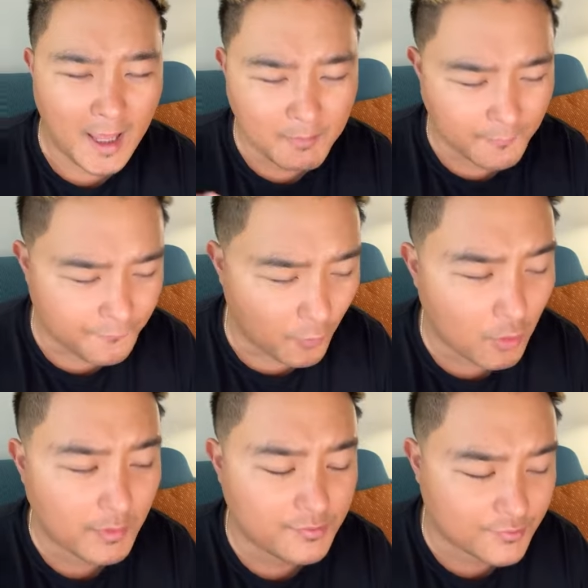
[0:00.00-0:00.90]
And
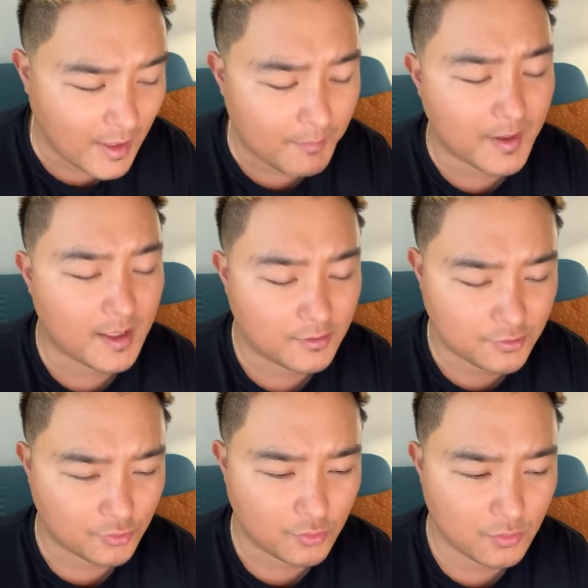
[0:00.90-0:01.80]
before we step
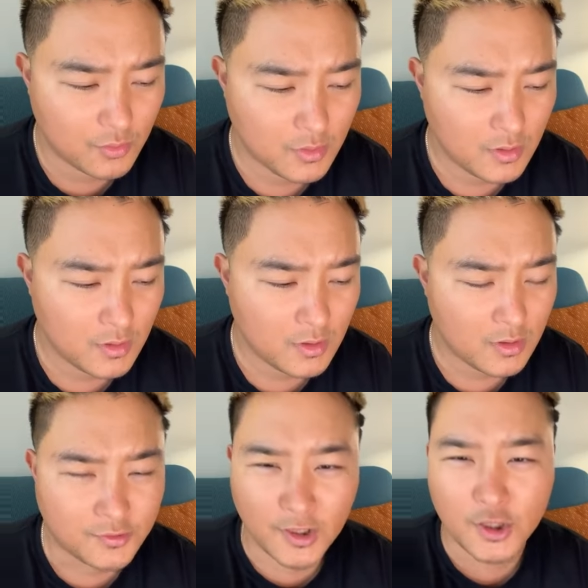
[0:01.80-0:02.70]
into
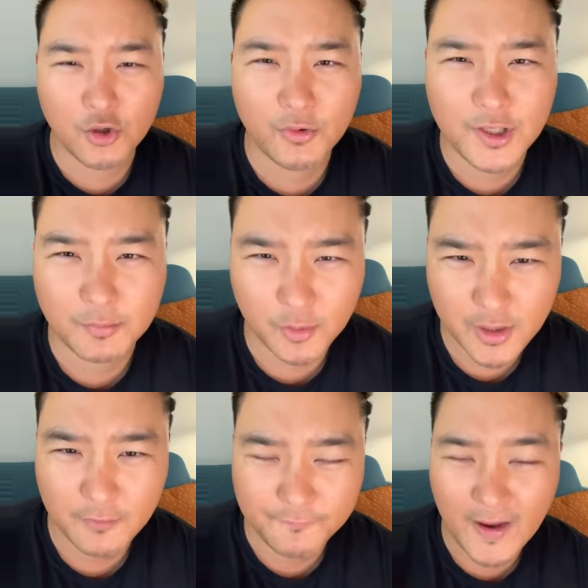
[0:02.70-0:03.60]
the new
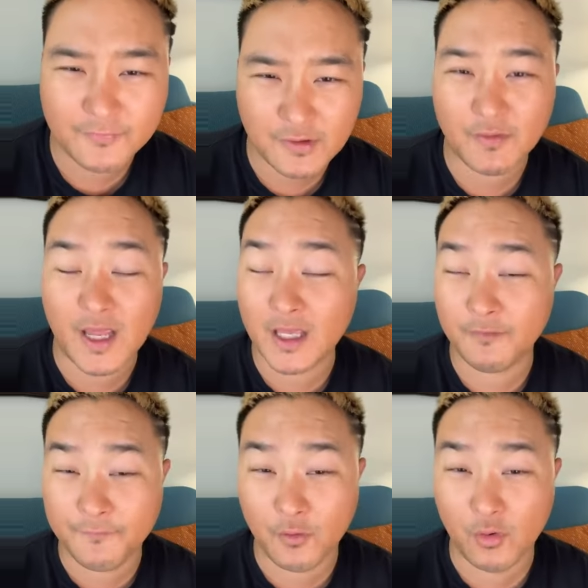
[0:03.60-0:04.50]
Hebrew year
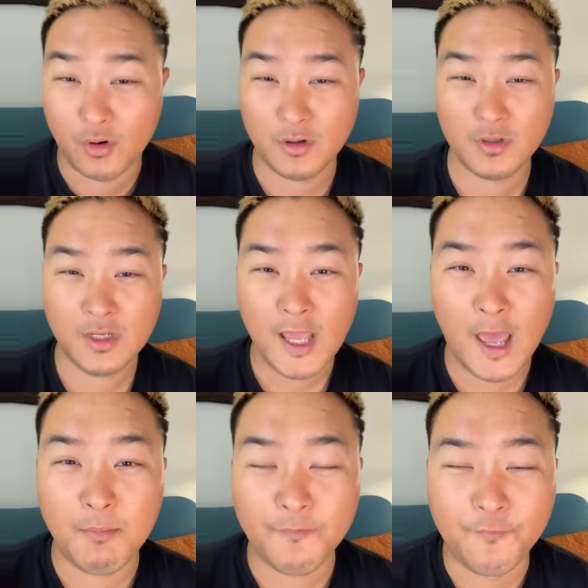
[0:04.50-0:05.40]
5784,
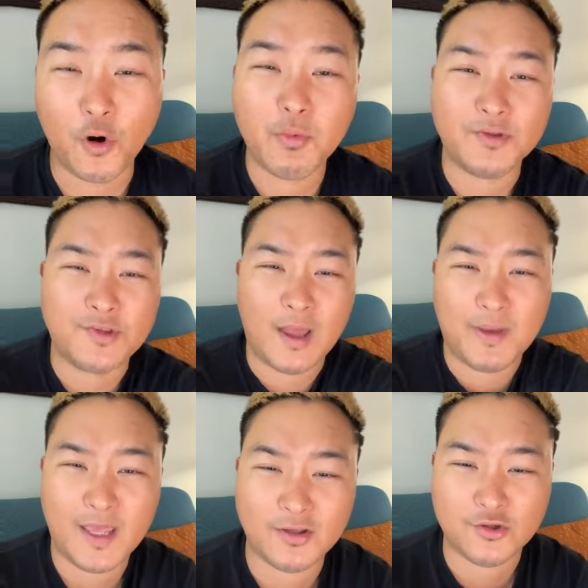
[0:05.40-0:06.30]
and before we
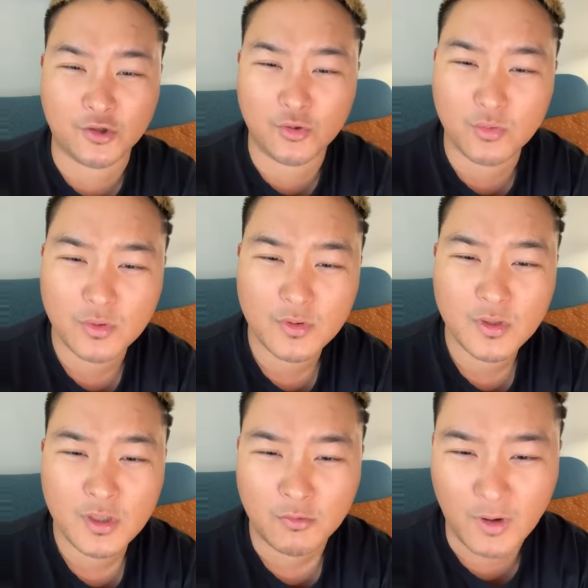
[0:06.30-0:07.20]
step into
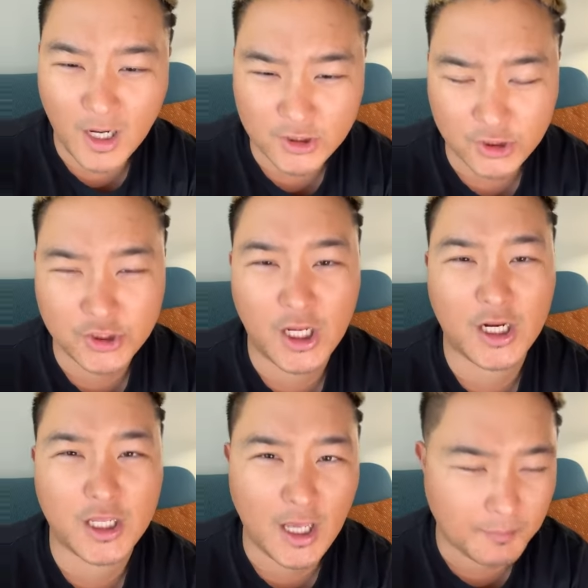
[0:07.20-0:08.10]
Rosh
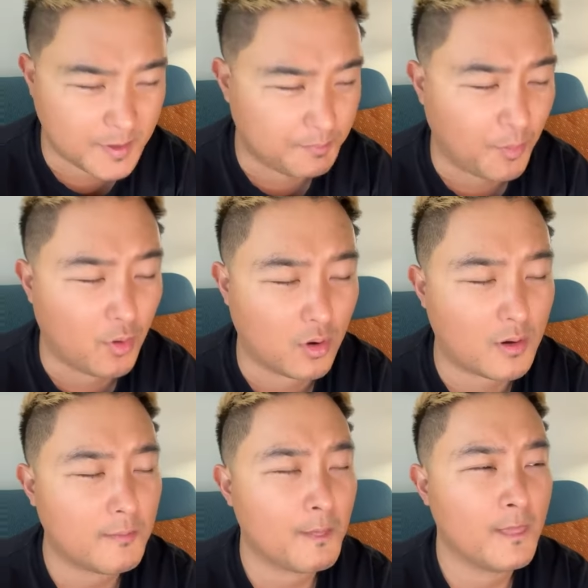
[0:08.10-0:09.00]
Hashanah, Yom
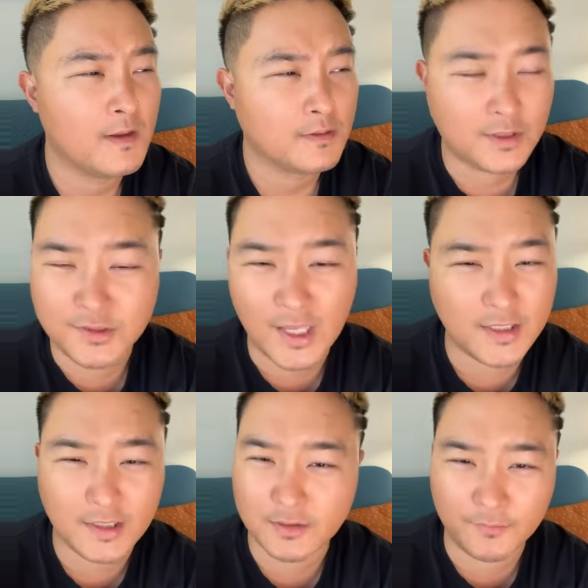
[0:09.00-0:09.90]
Kippur, the
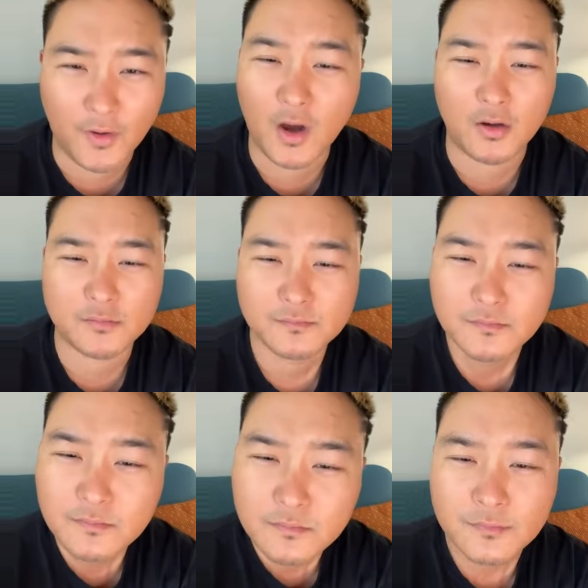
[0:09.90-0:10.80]
10 days of awe,
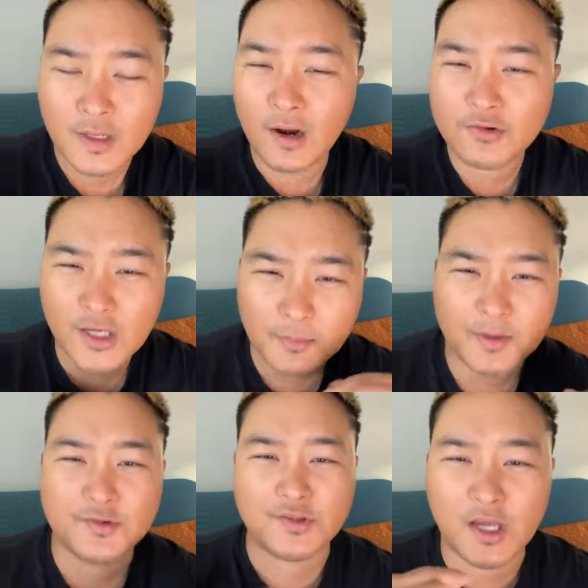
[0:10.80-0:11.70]
there's going
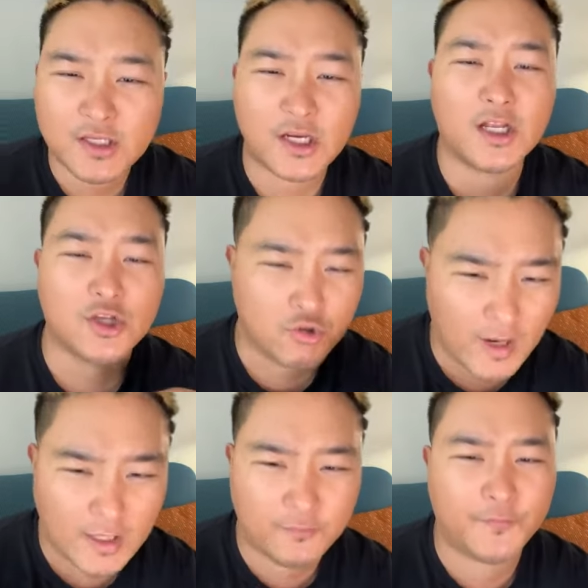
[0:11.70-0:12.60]
to be such a
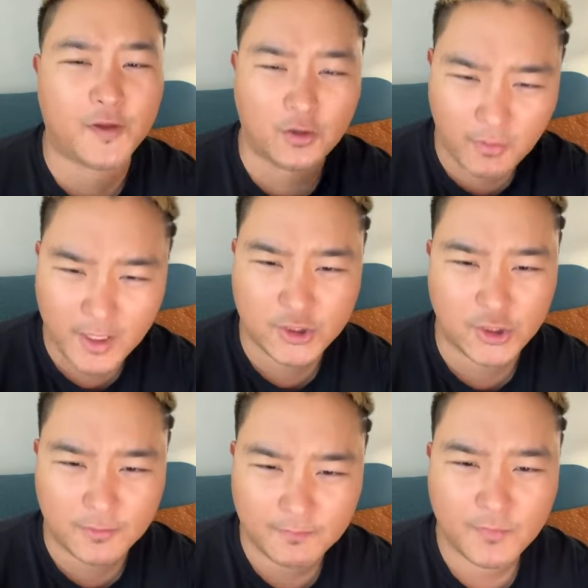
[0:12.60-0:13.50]

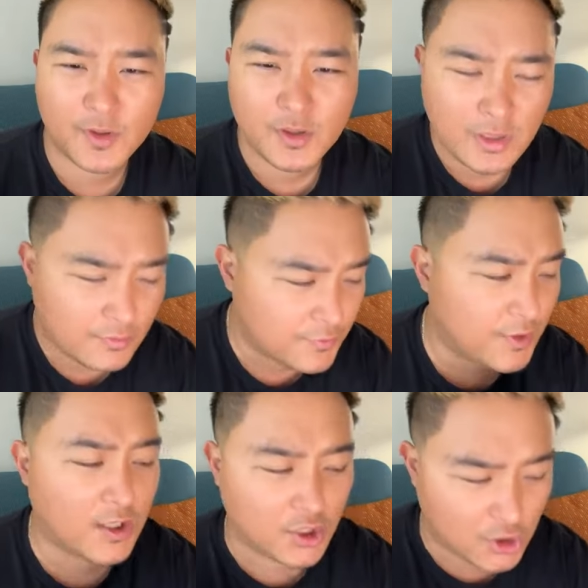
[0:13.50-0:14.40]
transfiguration,
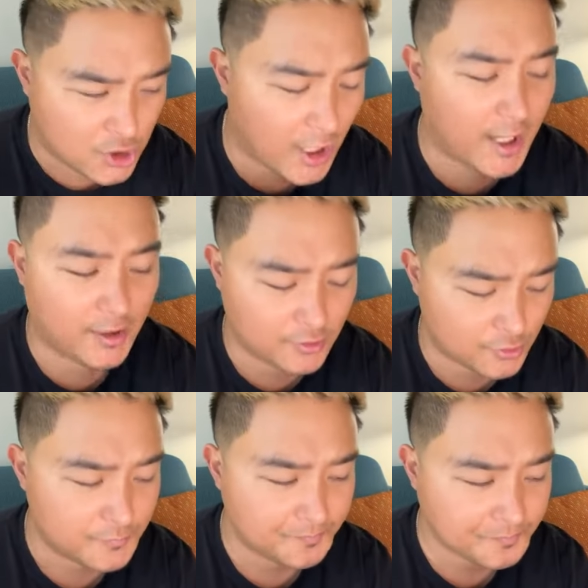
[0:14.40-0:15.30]
such a
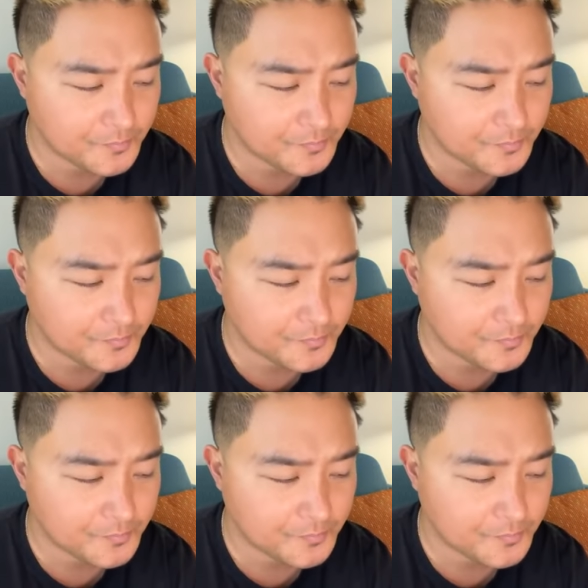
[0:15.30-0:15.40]
change.